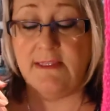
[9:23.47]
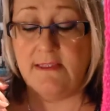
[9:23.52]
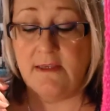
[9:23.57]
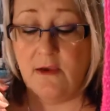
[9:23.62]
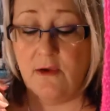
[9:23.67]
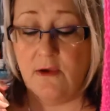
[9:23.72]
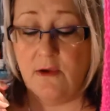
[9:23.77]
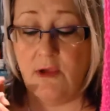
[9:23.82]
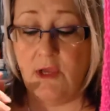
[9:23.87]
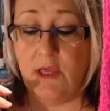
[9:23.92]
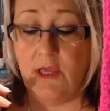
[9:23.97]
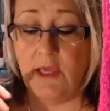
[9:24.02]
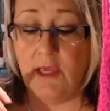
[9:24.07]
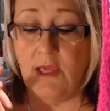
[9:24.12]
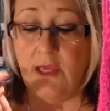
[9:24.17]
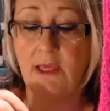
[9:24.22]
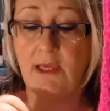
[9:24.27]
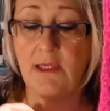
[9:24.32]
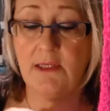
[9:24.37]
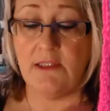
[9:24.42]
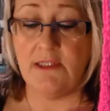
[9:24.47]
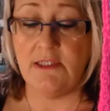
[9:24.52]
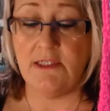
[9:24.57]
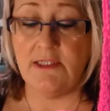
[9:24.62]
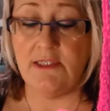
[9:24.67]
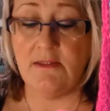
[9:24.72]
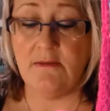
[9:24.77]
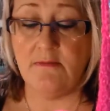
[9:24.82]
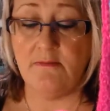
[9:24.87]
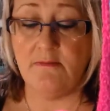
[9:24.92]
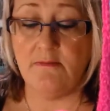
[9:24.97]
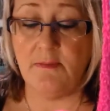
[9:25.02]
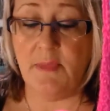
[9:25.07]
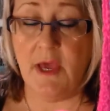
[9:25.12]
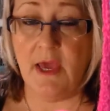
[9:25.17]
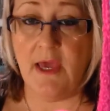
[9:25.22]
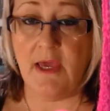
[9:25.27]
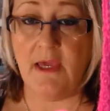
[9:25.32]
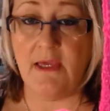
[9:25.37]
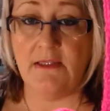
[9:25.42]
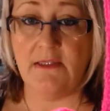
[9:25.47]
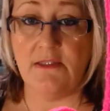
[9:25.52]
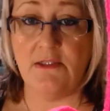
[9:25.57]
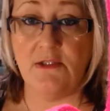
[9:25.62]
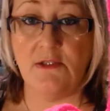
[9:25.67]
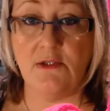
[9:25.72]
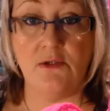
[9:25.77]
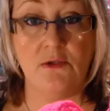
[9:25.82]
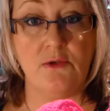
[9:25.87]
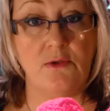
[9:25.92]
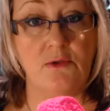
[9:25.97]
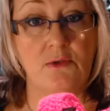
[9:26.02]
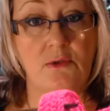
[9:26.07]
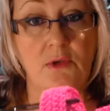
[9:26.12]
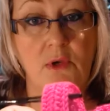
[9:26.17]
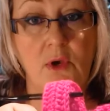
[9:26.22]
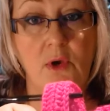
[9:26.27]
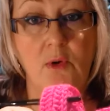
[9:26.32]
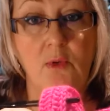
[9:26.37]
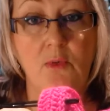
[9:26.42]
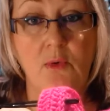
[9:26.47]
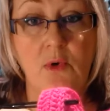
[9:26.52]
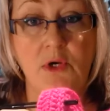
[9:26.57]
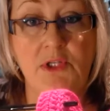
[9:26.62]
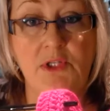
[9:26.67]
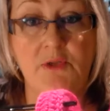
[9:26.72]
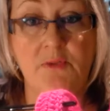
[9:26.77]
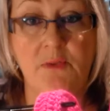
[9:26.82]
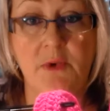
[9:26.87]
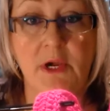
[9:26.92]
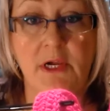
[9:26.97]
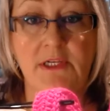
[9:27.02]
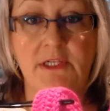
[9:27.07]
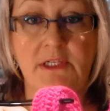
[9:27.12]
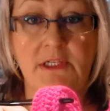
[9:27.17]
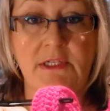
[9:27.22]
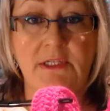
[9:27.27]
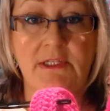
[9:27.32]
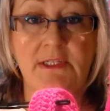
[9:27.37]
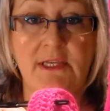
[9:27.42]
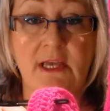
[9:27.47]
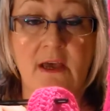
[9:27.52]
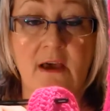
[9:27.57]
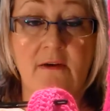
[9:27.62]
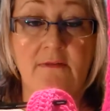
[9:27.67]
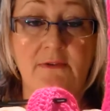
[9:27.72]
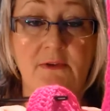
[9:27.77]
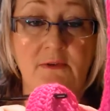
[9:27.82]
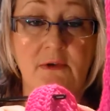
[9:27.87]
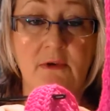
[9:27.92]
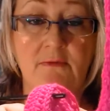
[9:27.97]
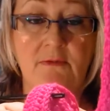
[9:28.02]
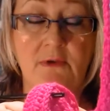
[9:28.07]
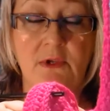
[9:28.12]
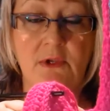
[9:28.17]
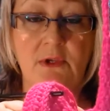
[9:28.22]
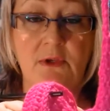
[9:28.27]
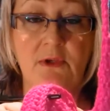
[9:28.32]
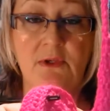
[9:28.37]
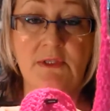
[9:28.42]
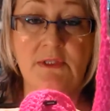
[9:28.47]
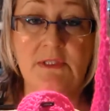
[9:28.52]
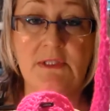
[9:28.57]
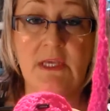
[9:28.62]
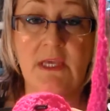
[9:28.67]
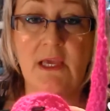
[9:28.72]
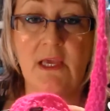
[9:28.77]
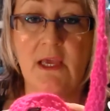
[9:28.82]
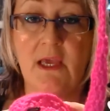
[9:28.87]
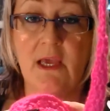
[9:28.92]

So it just pays to wash your brushes after every use,